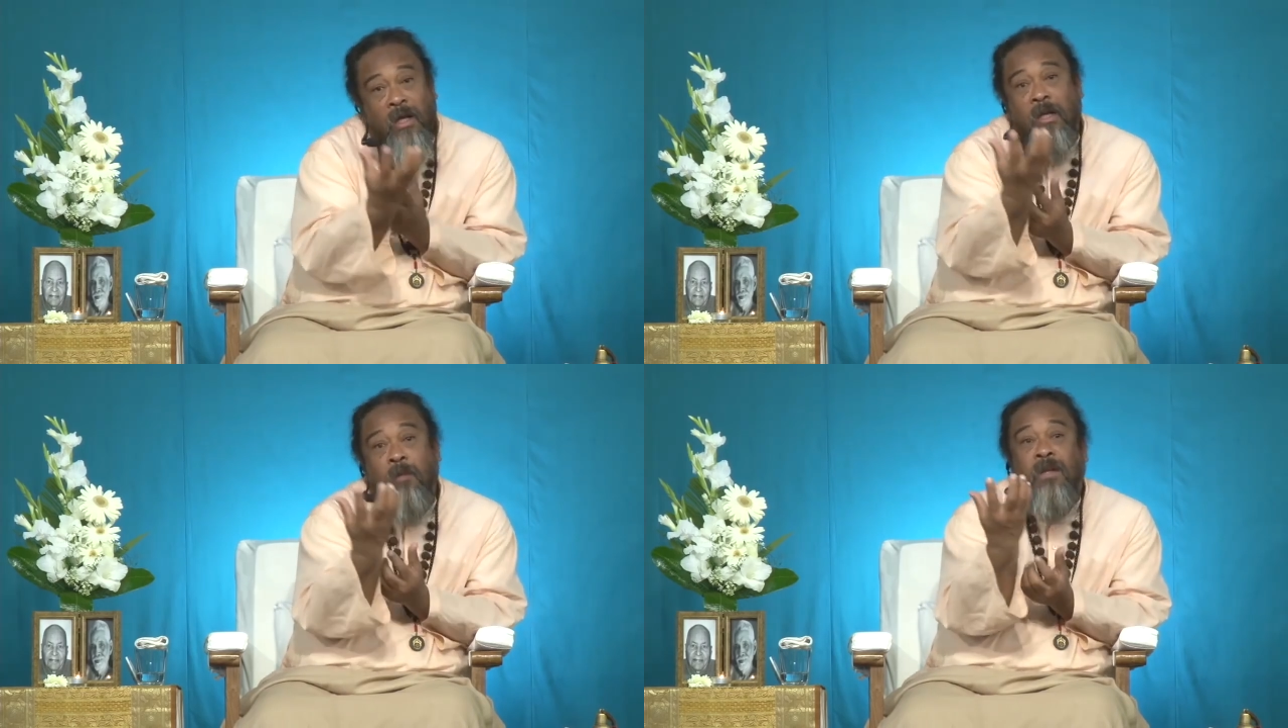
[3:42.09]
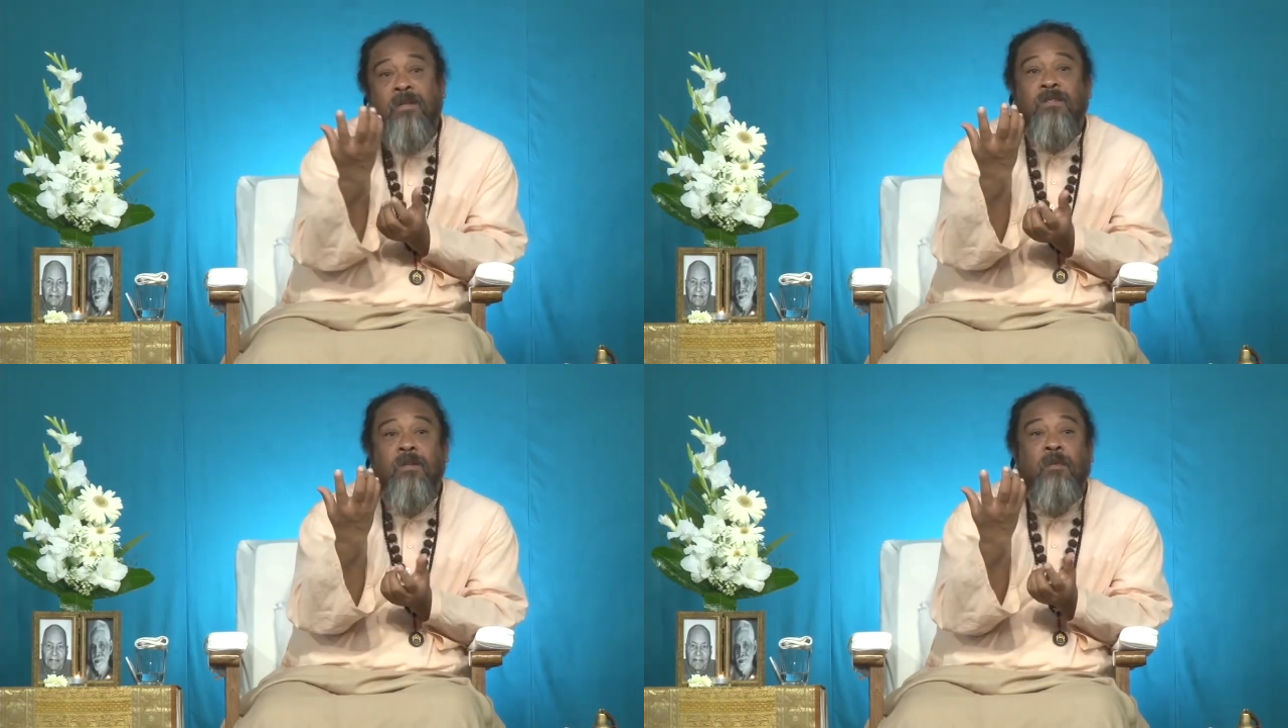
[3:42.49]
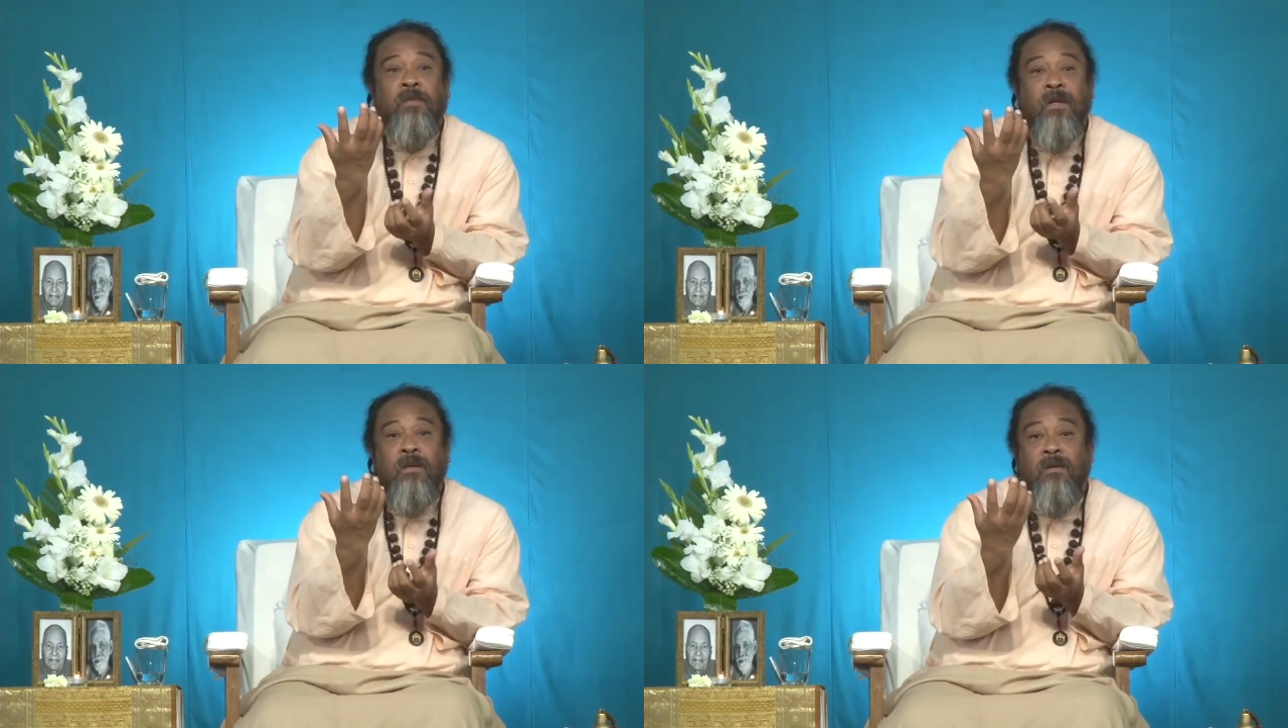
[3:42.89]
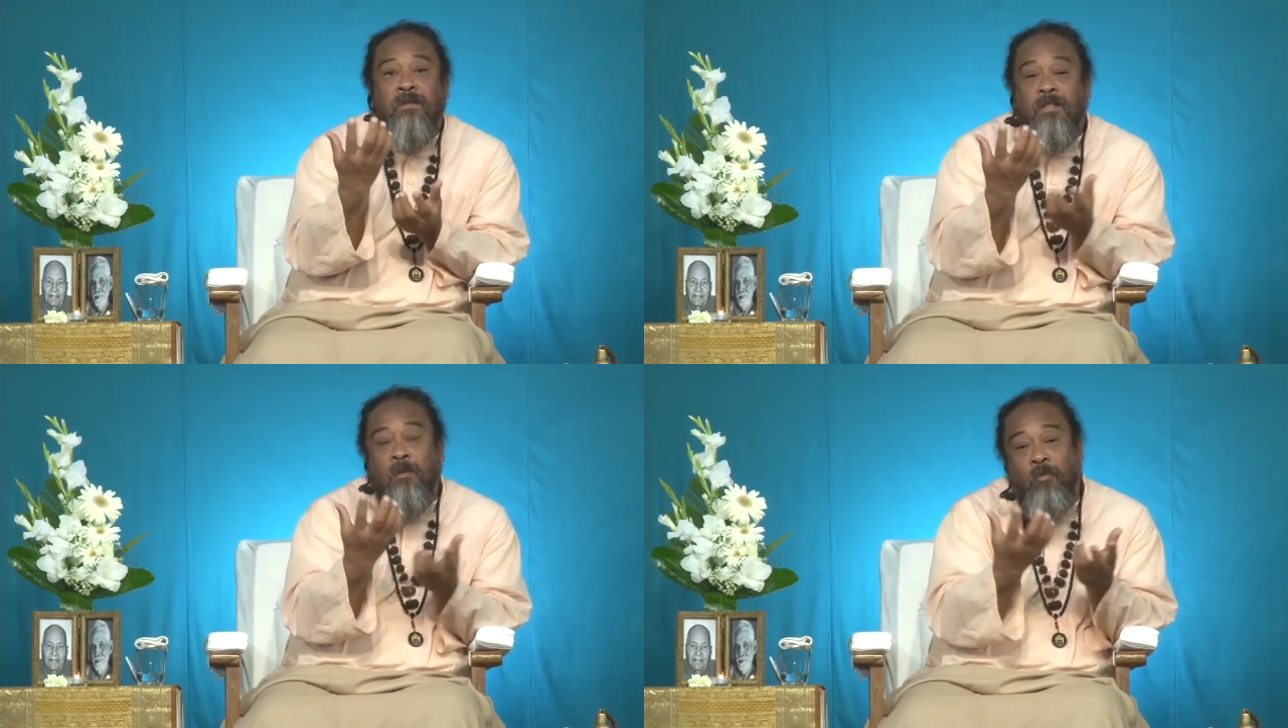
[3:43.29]
a little bit some
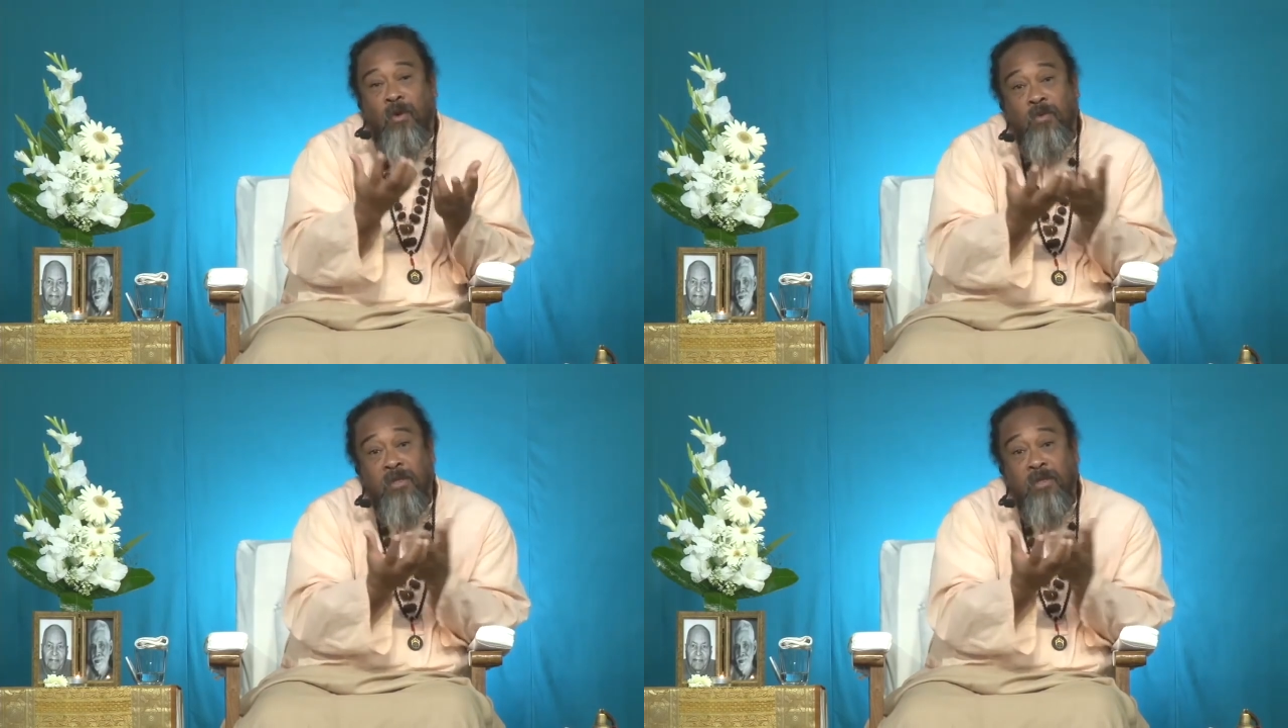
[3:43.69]
of what